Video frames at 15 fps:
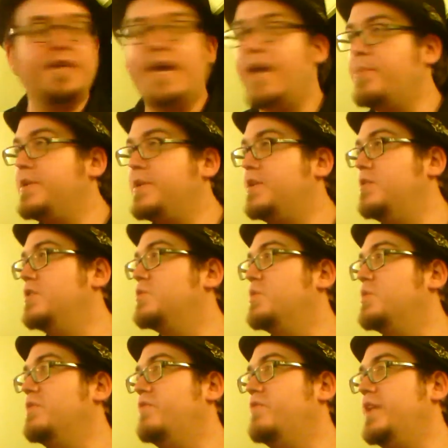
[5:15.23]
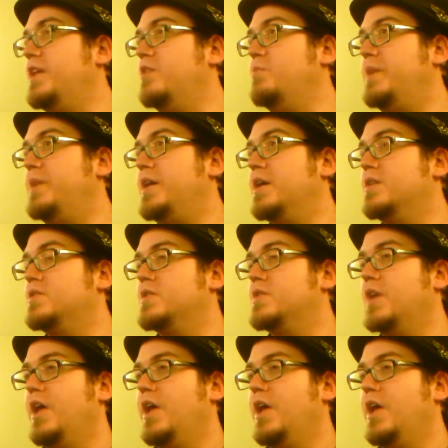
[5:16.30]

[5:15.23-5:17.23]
I happen to do this one video because